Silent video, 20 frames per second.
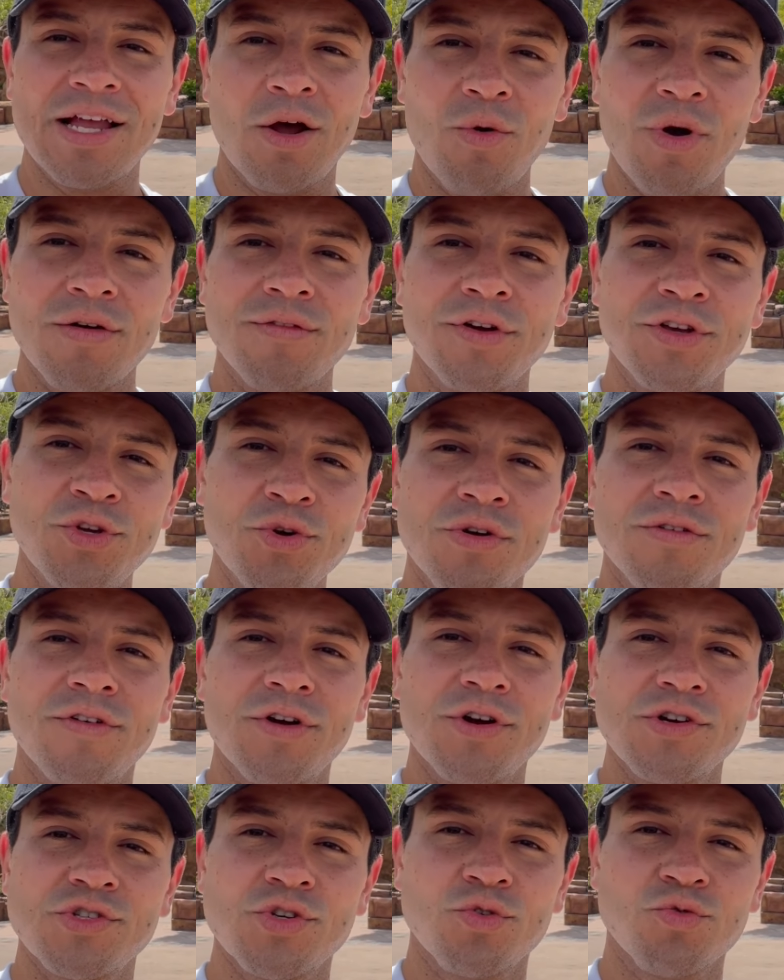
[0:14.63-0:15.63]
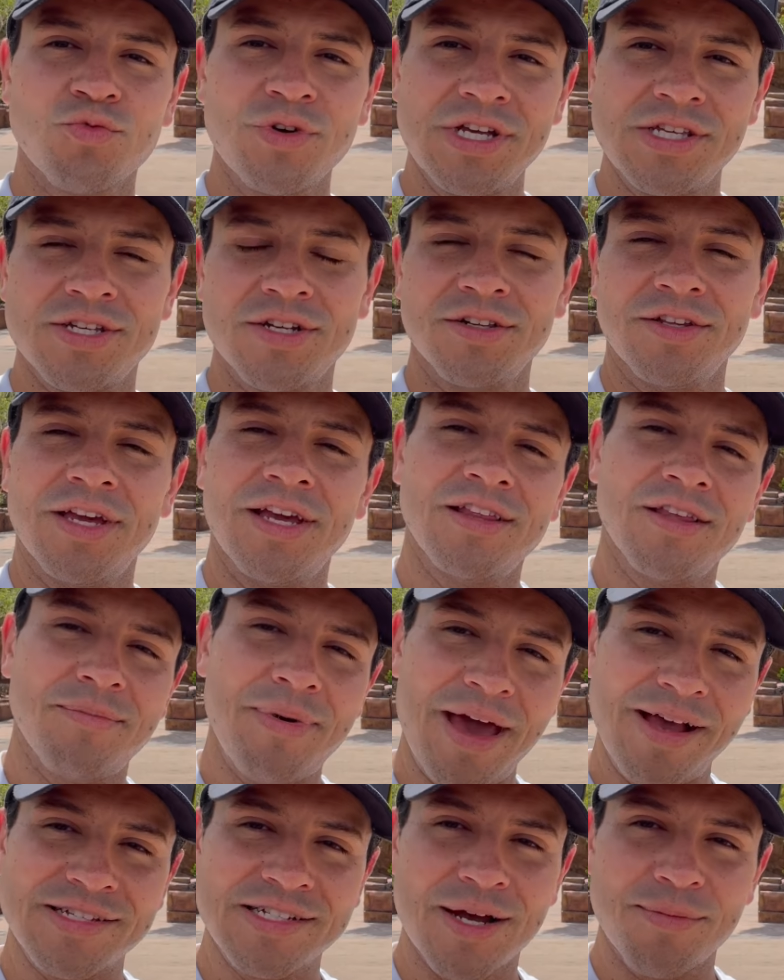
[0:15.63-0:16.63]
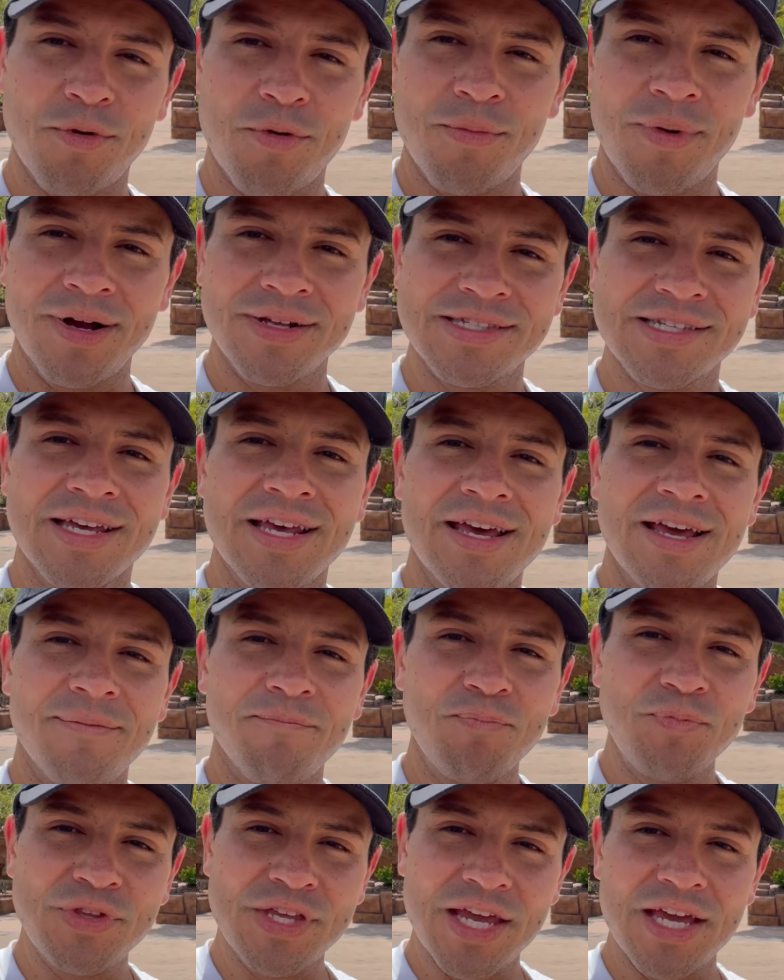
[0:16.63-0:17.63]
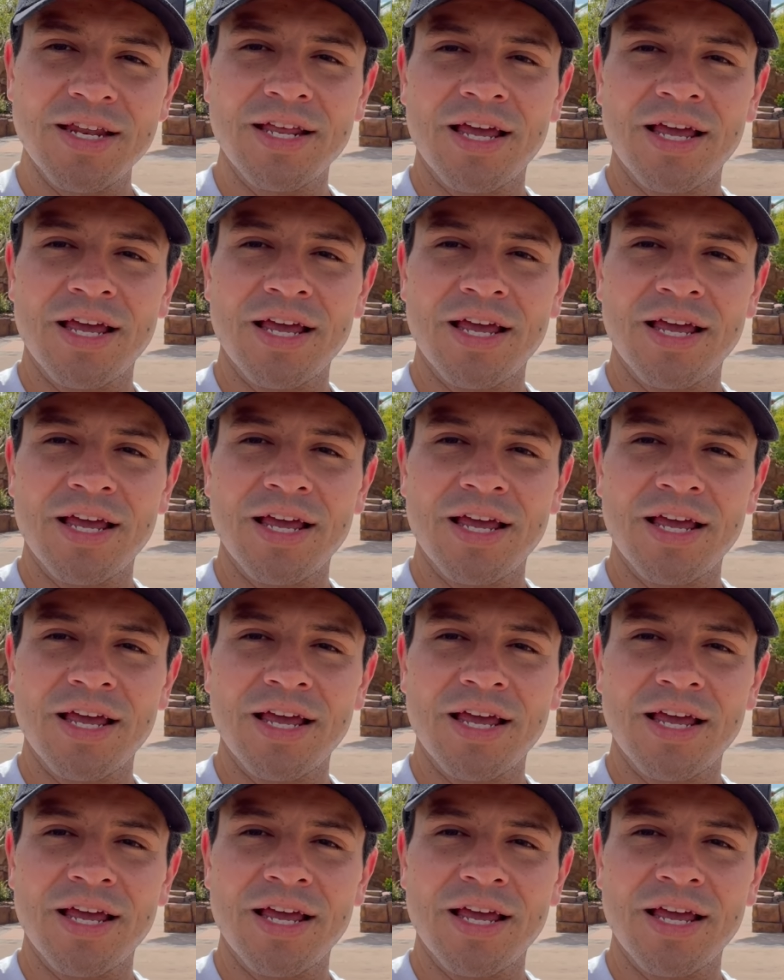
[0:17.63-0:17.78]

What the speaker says: However, Universal recently, in the past couple months, did